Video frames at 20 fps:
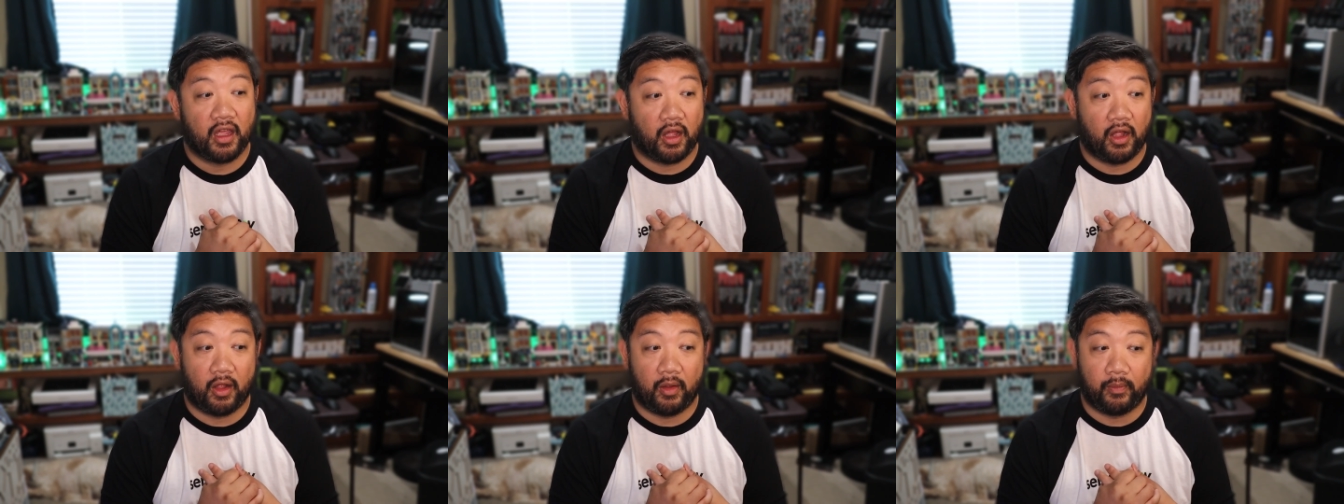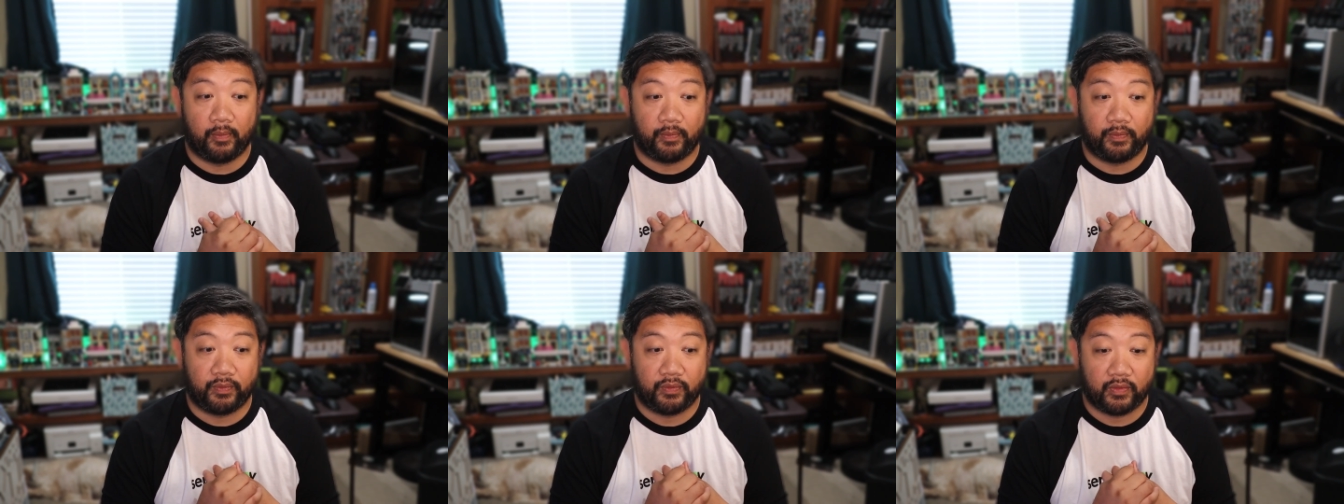
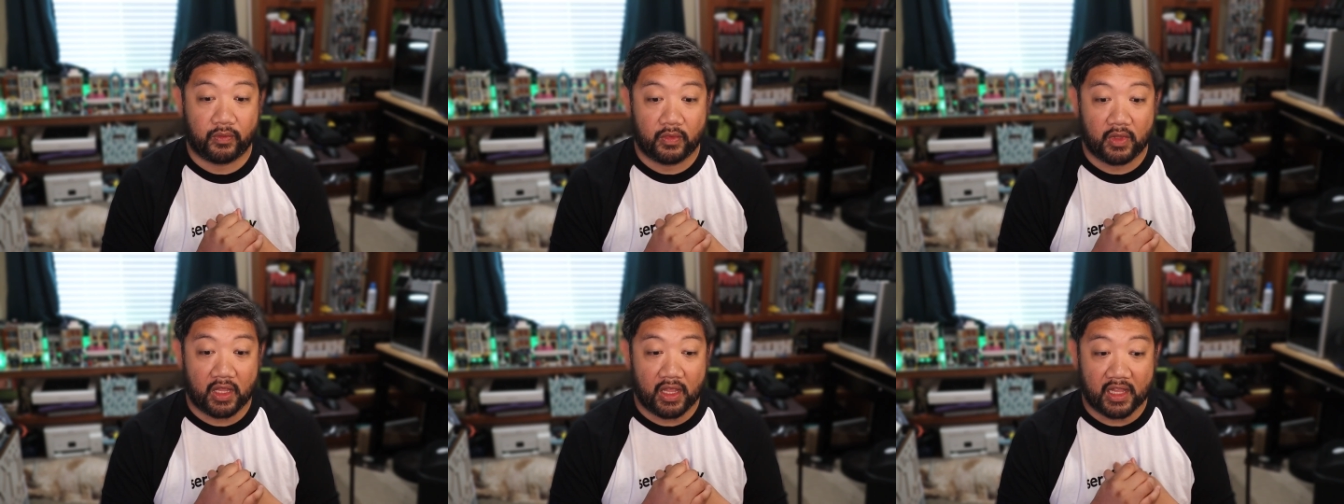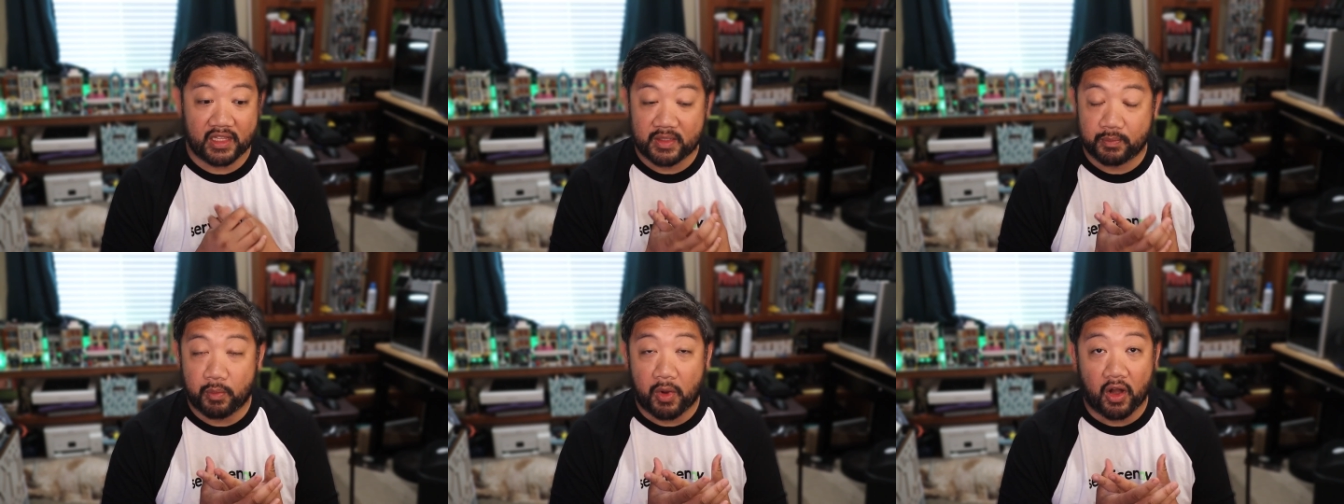Um,
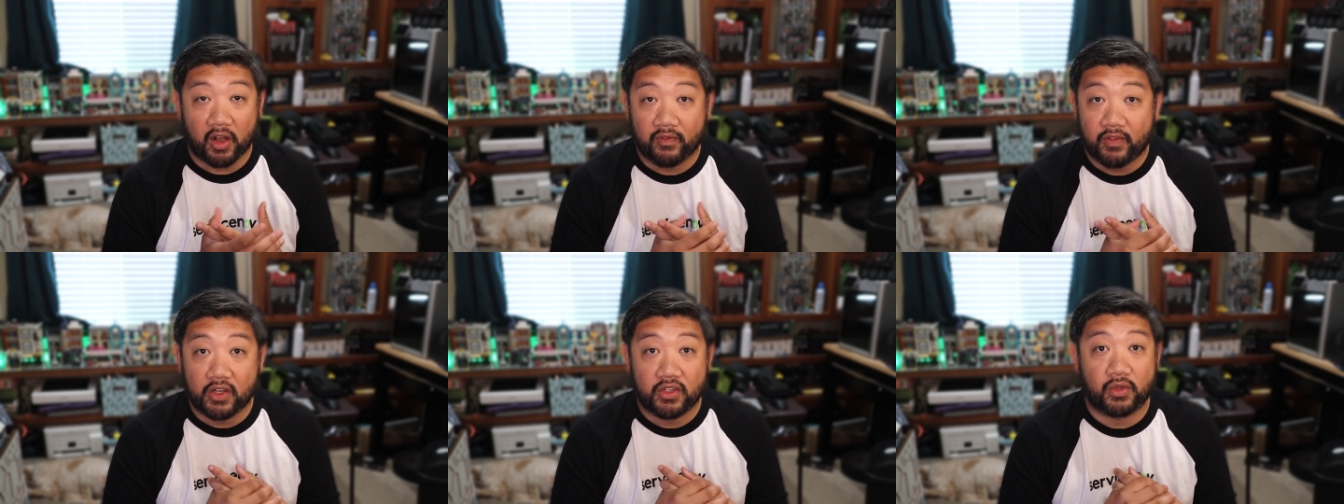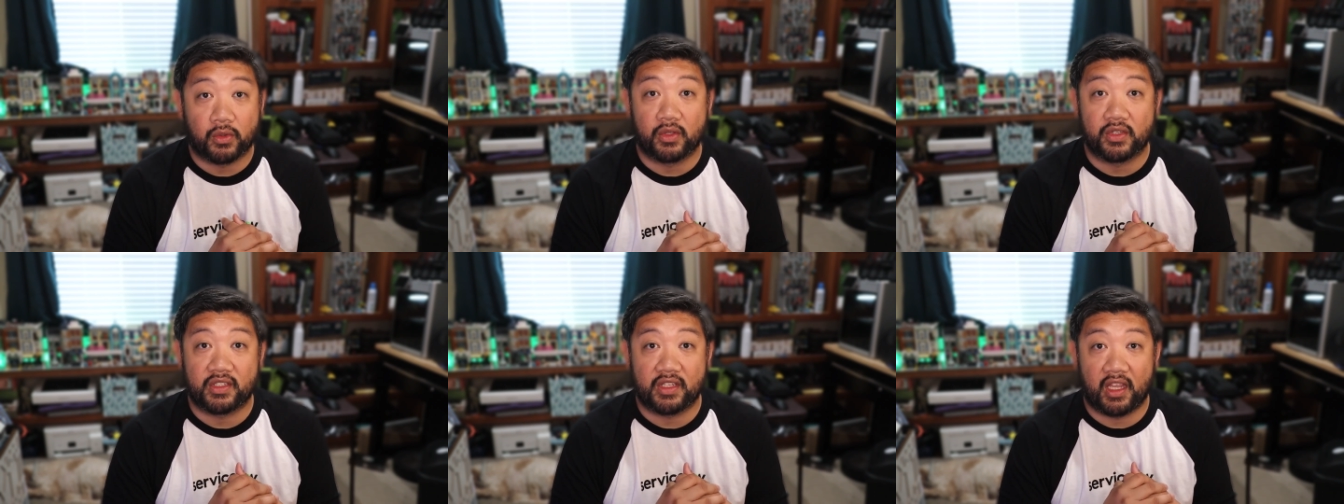it's part of our
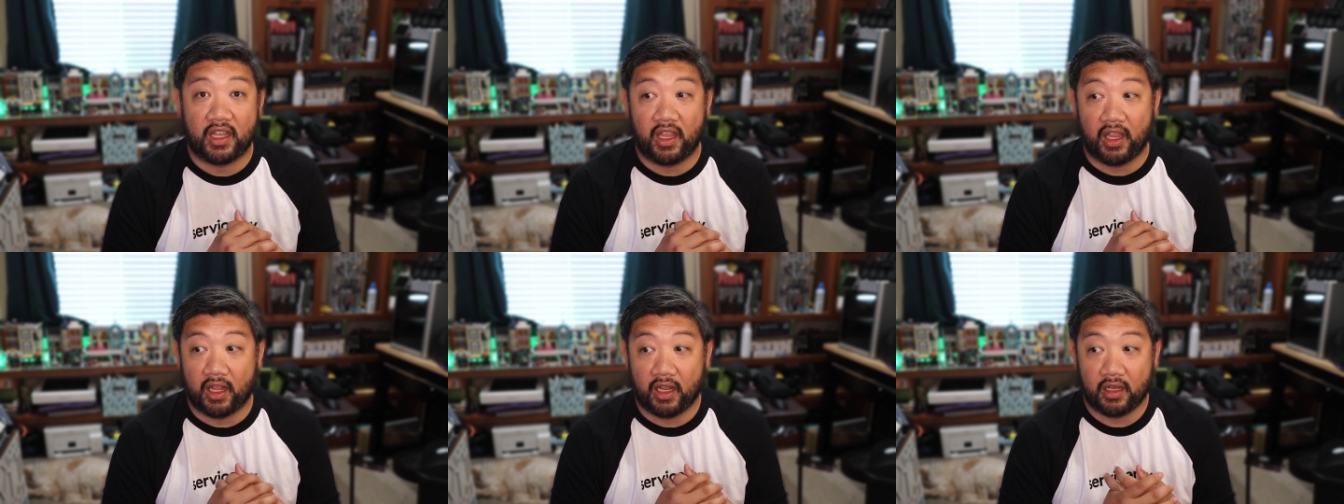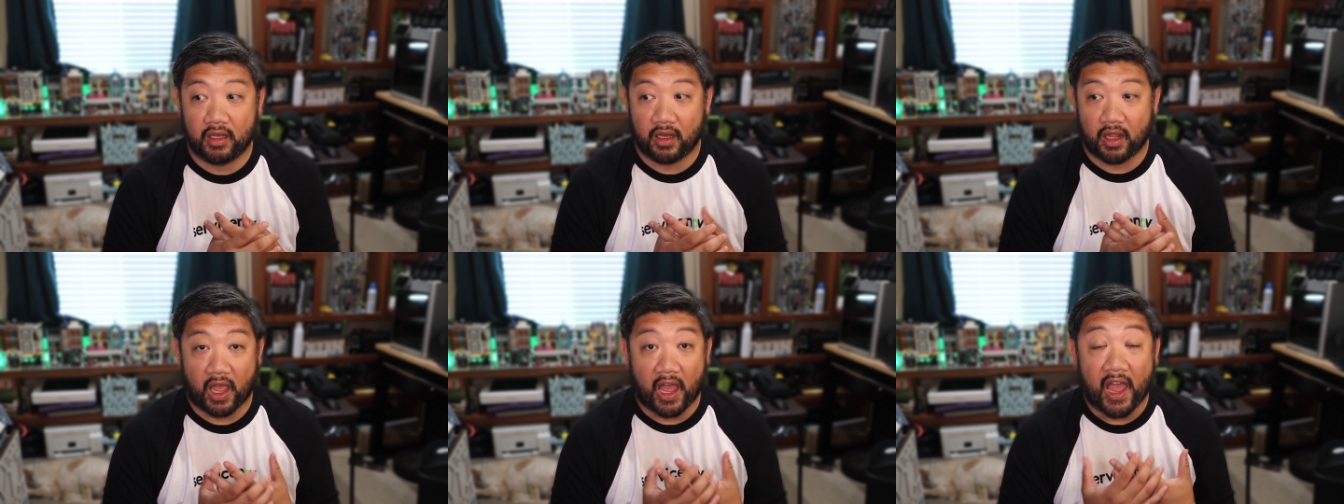tool set,
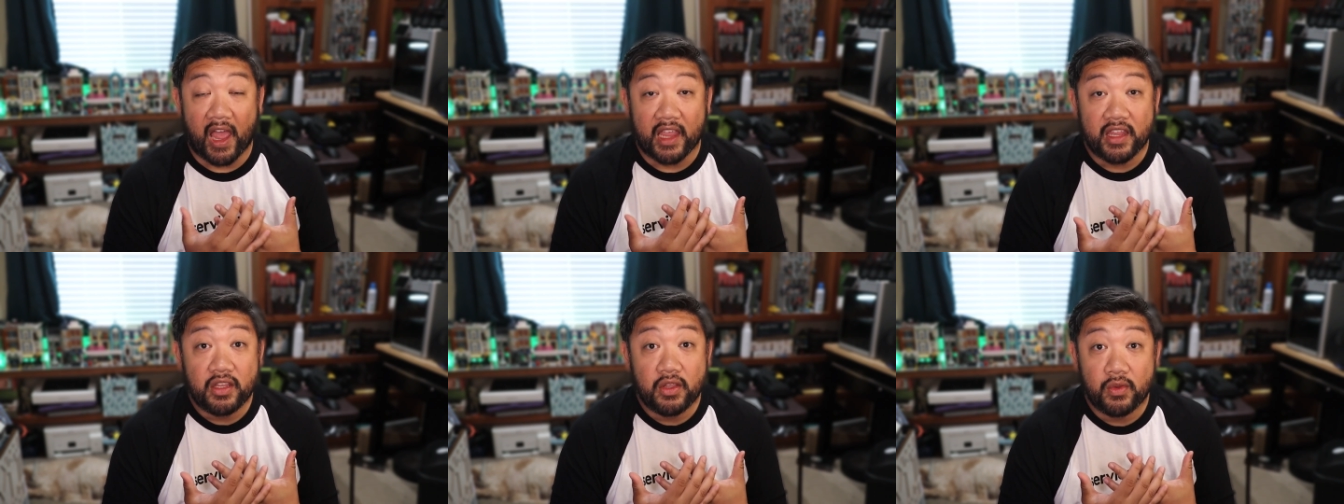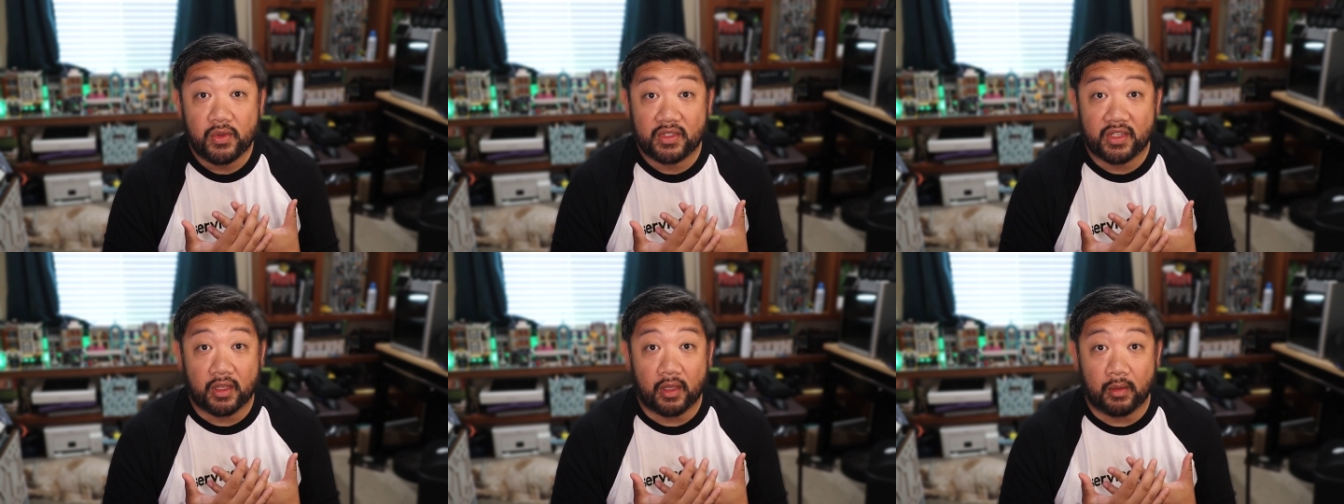and I
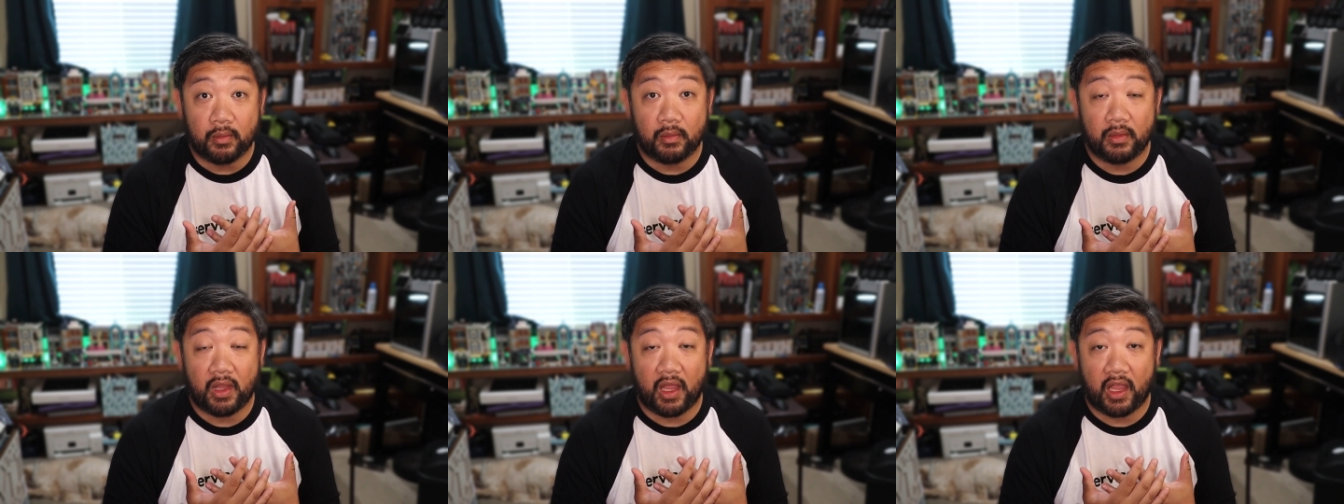use them,